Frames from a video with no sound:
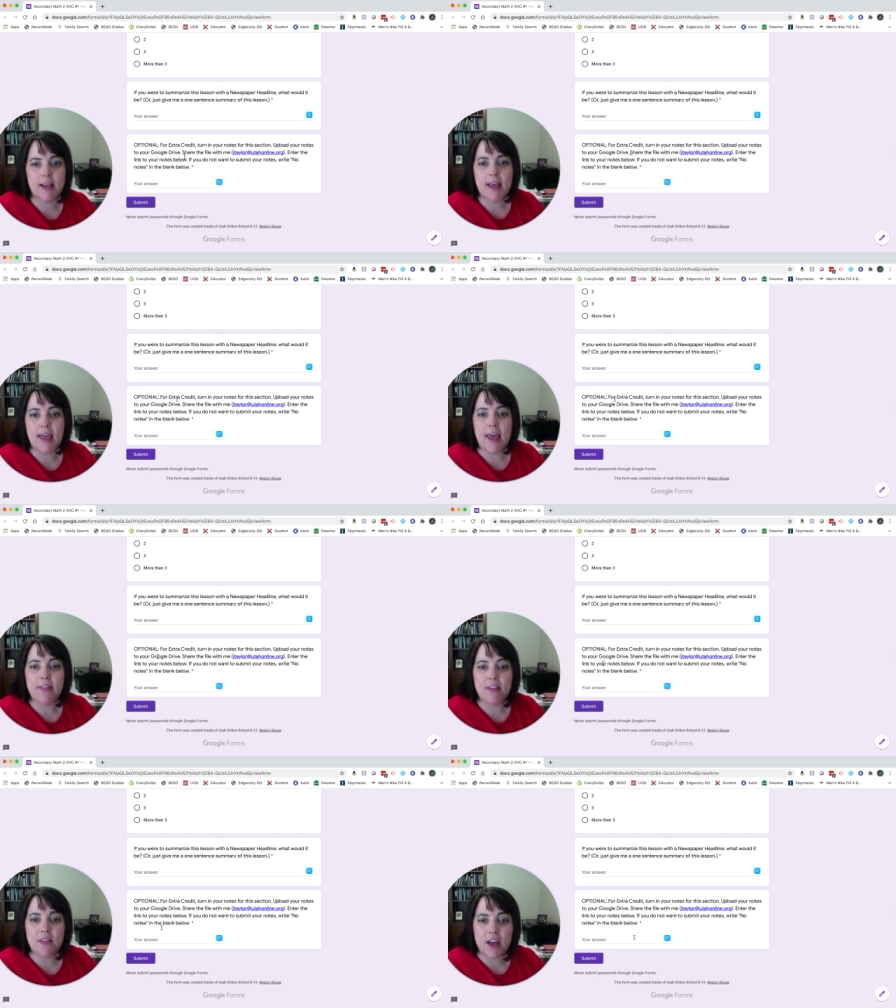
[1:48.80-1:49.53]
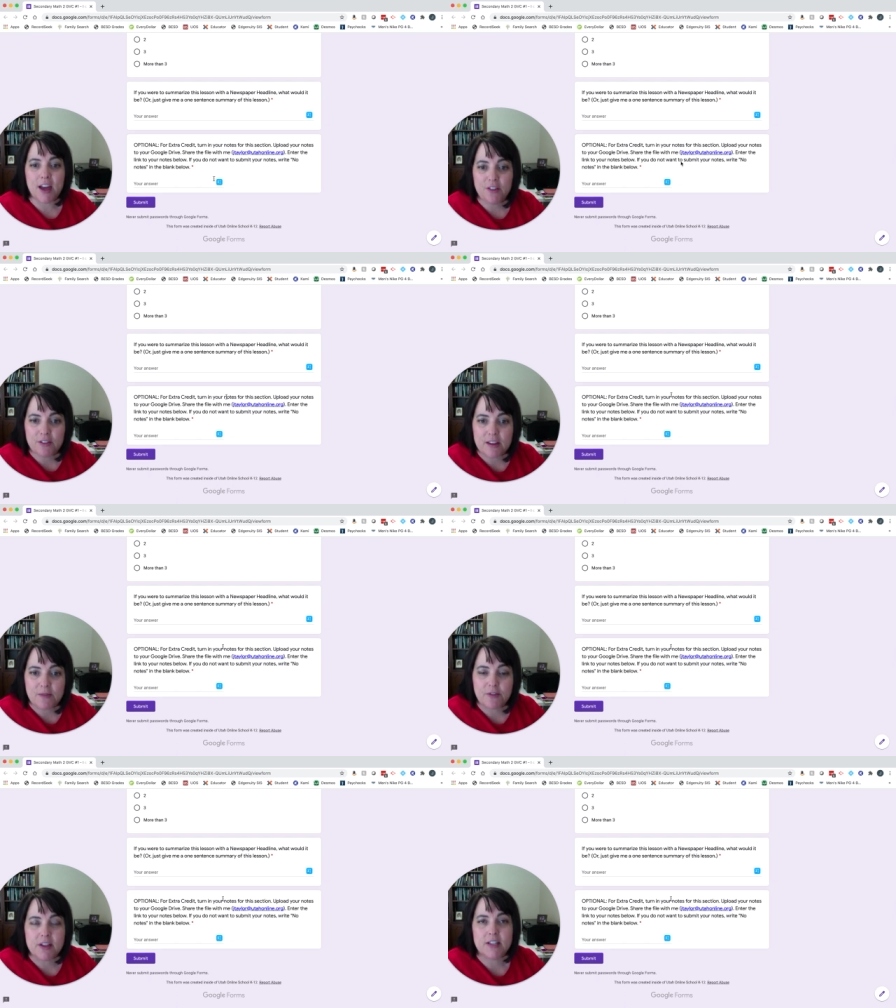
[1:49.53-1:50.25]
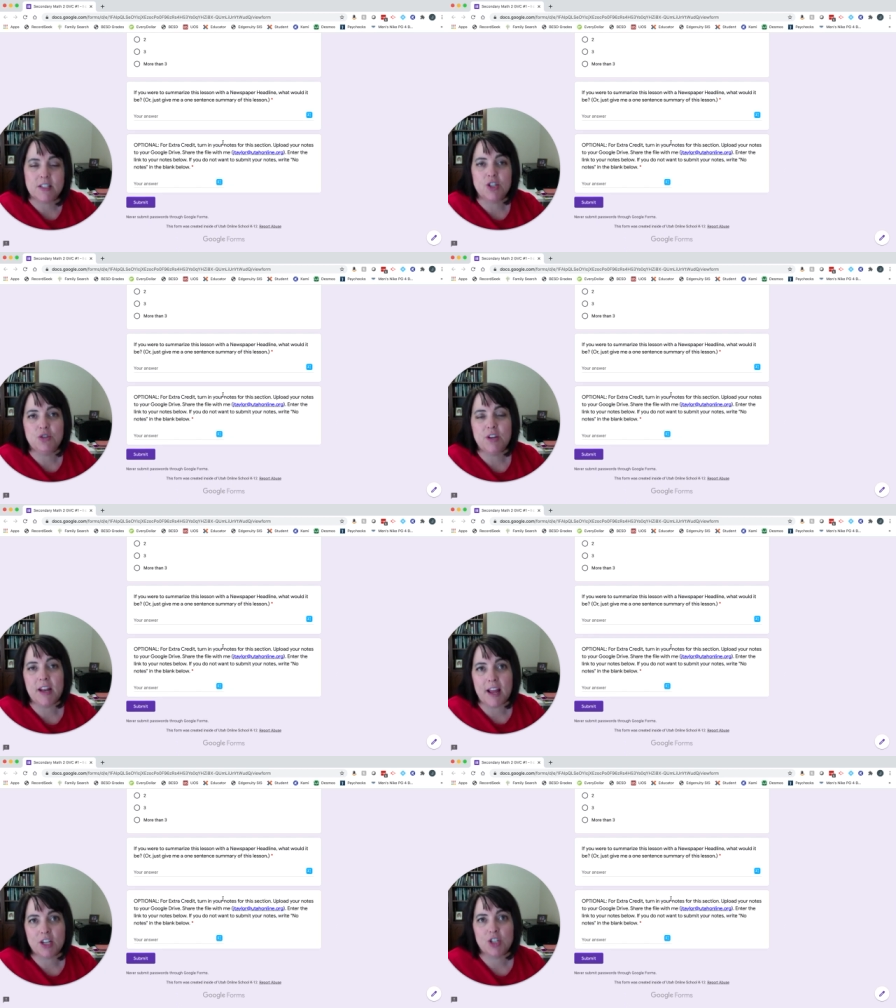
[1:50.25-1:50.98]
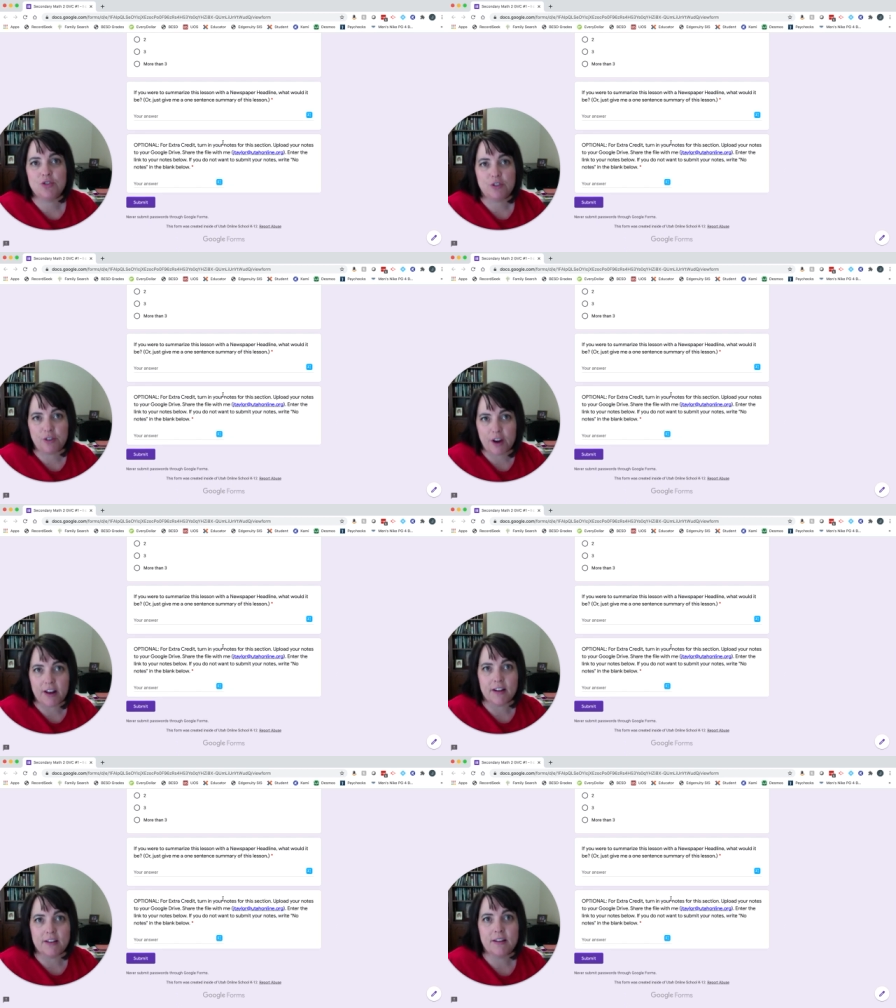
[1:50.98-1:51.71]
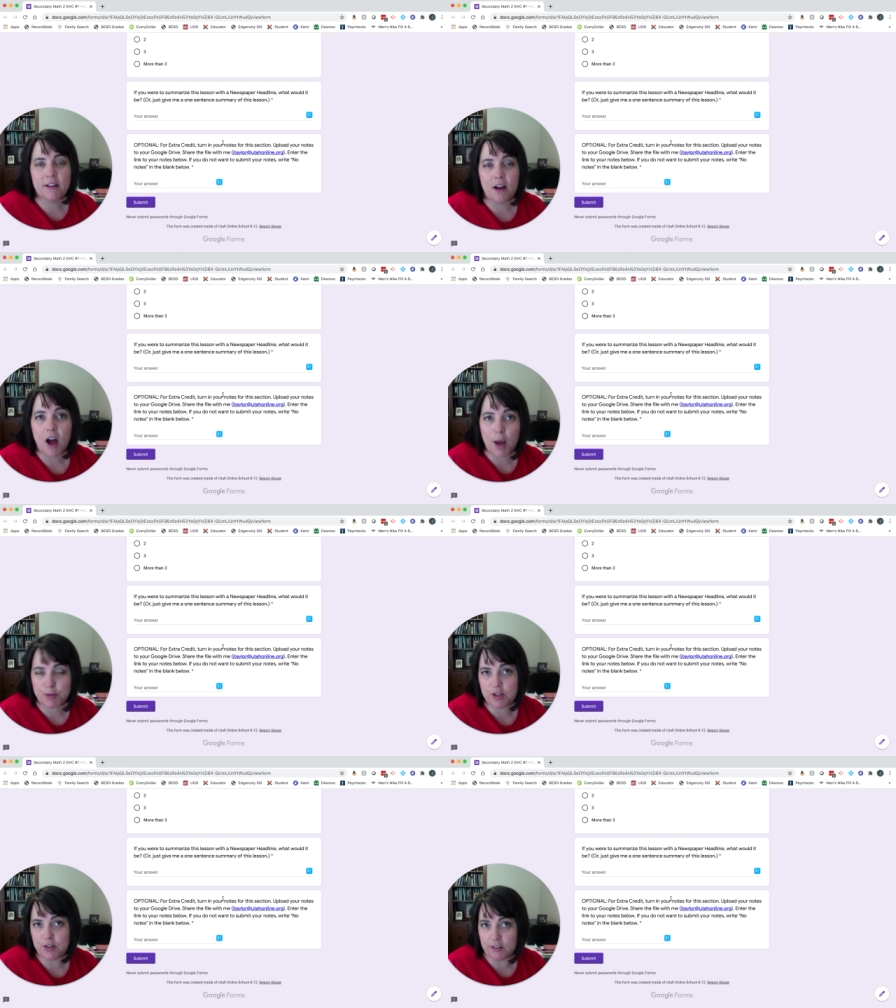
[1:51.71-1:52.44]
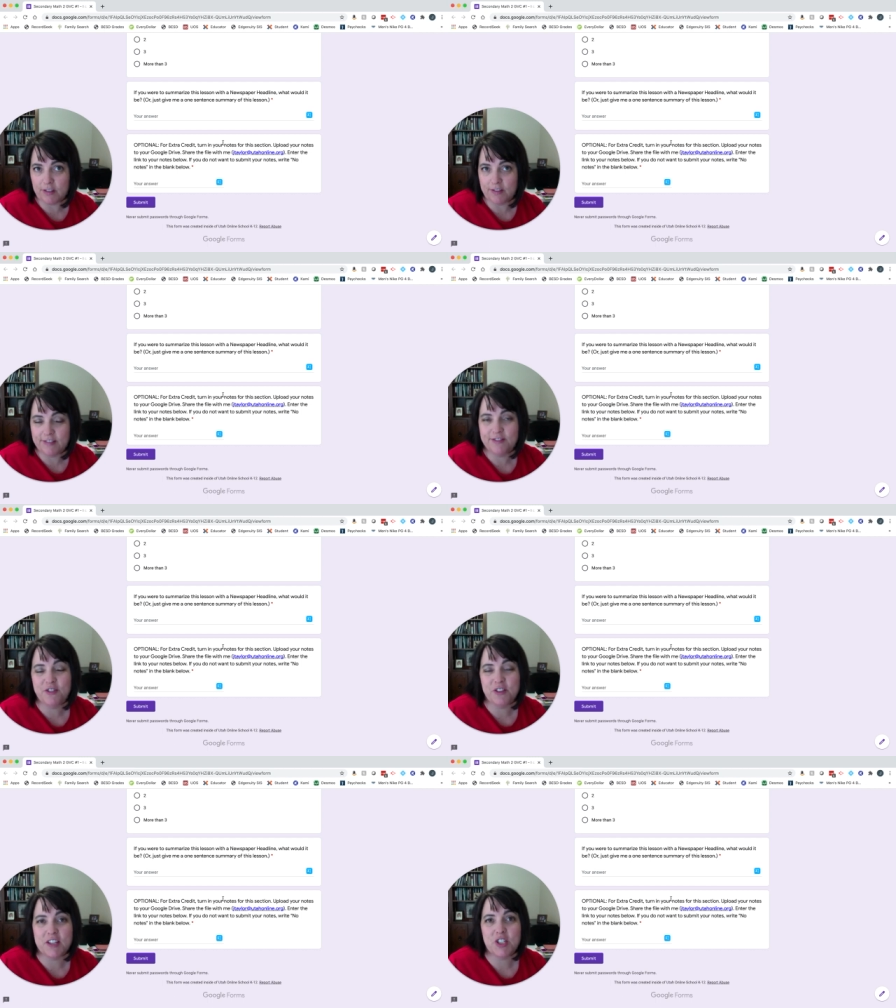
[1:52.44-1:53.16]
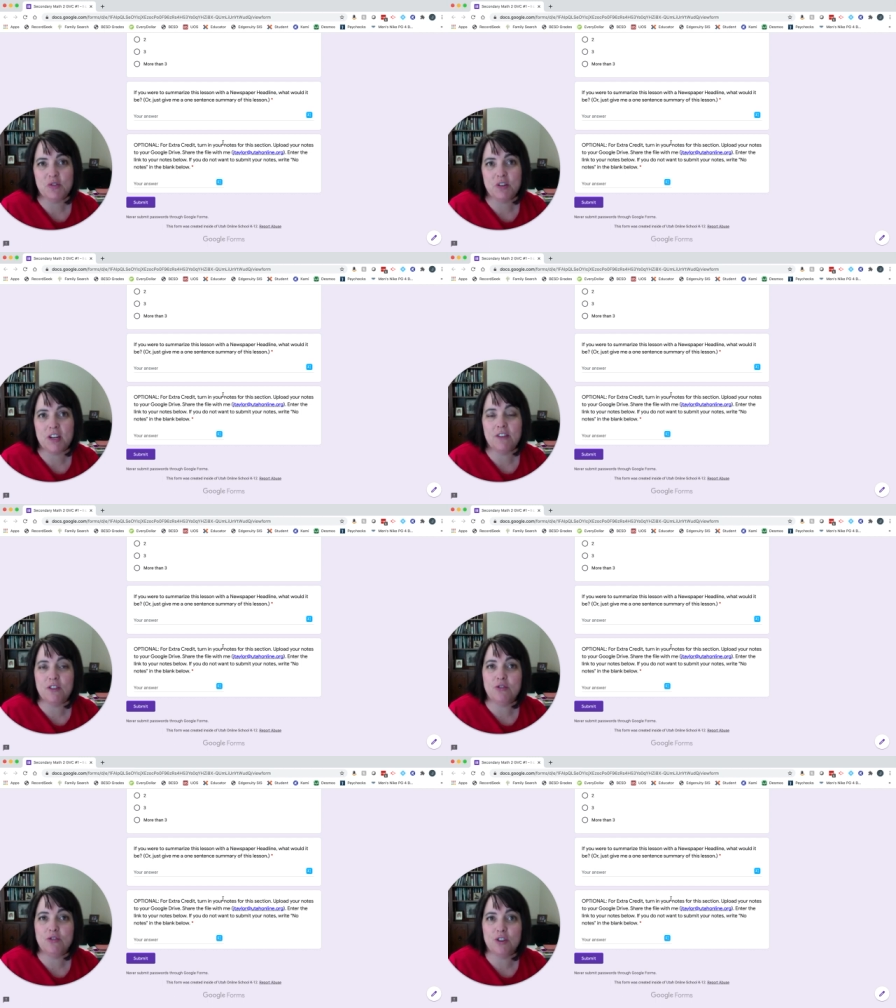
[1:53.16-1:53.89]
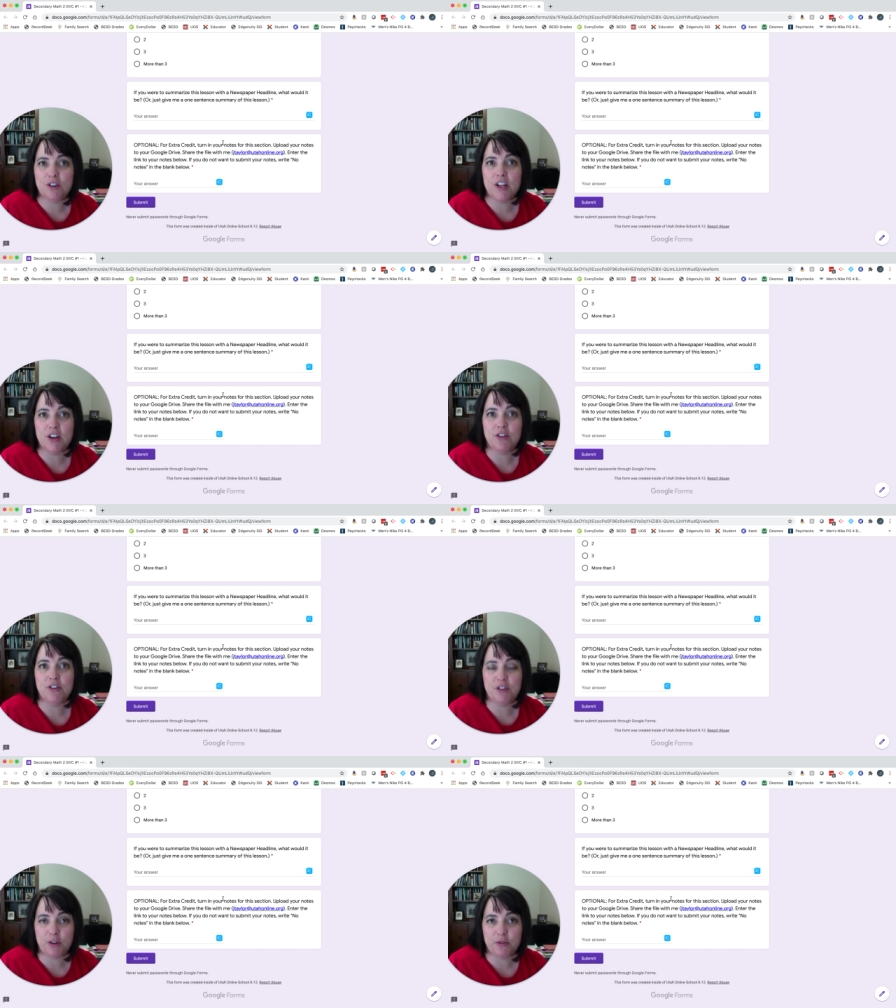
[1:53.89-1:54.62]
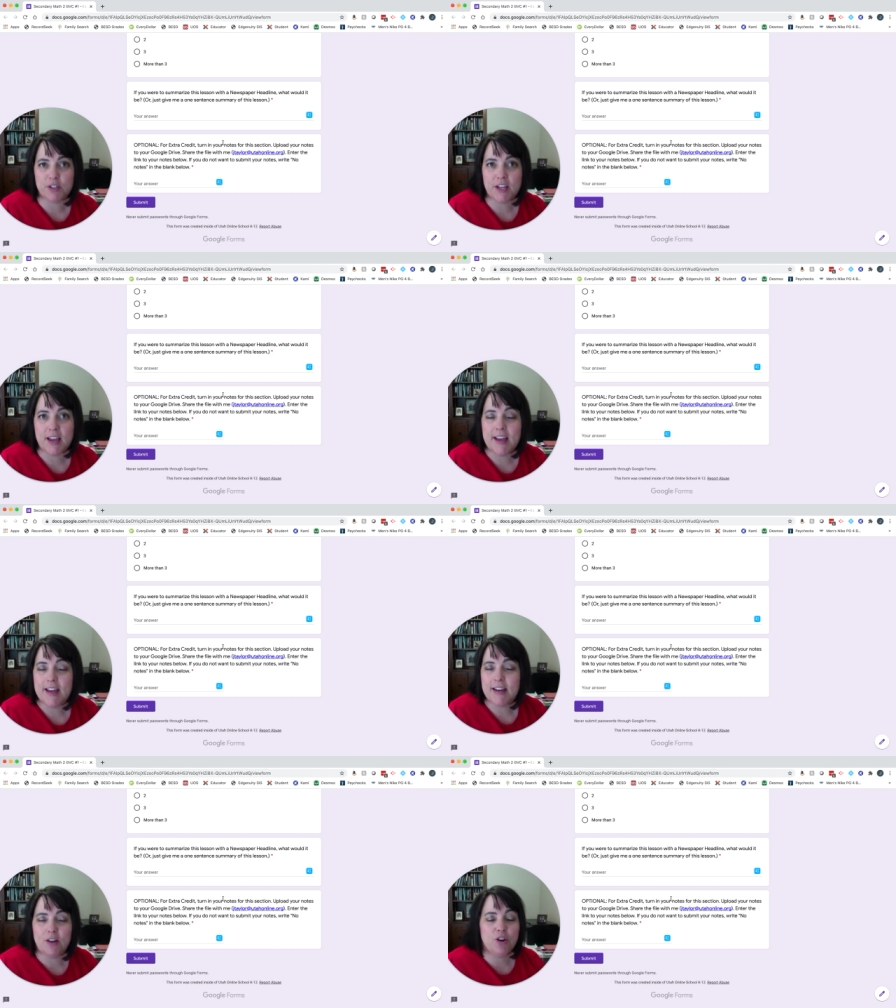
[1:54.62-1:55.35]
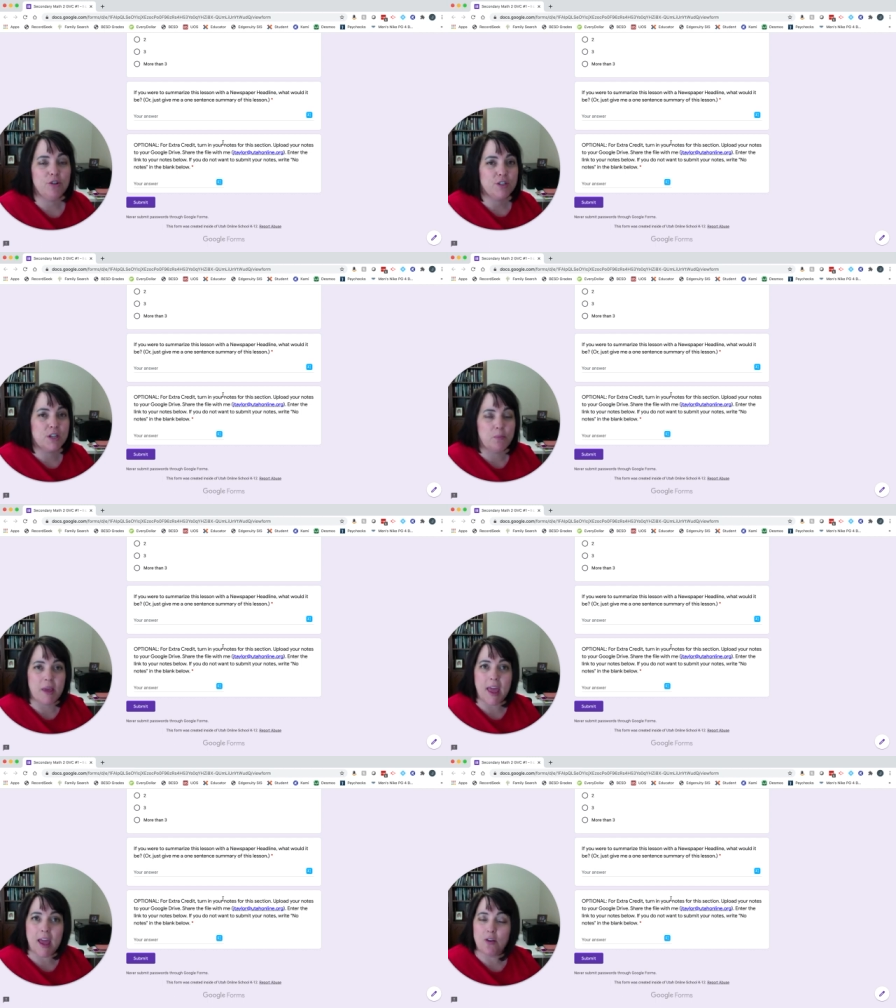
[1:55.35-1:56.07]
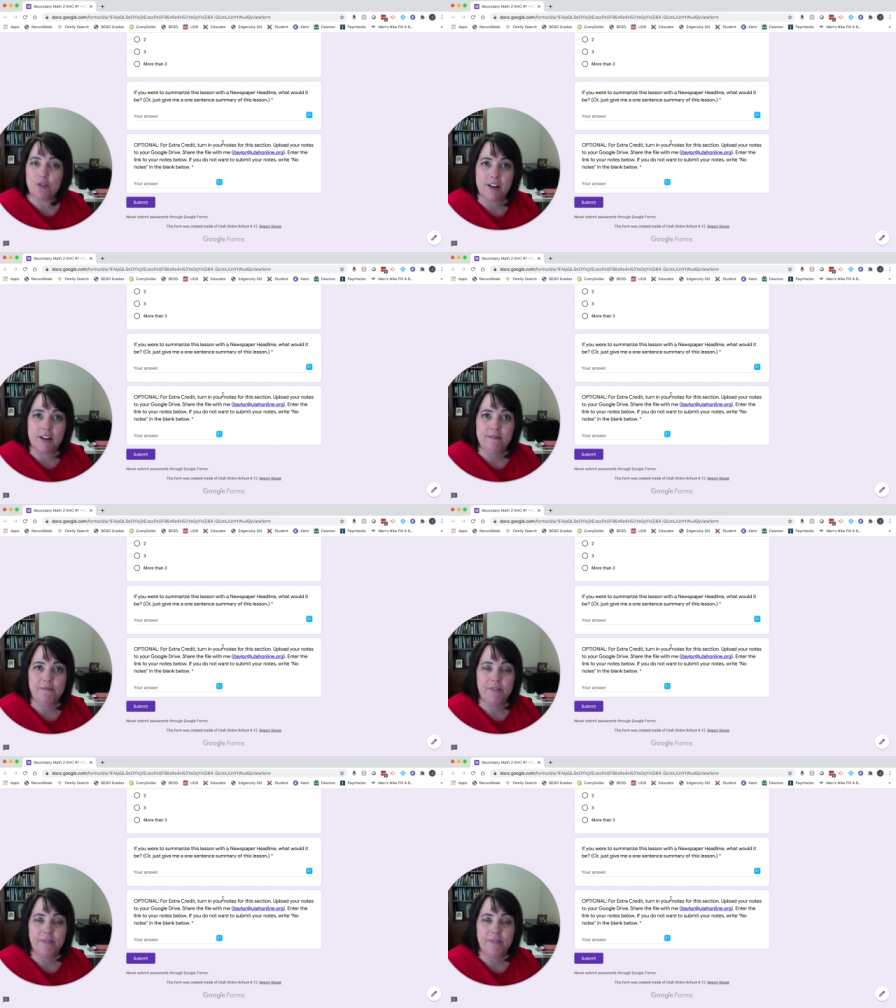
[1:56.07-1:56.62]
And then the other thing for this is you get extra credit, optional, for this unit if you turn in your notes. Now, notes can be handwritten.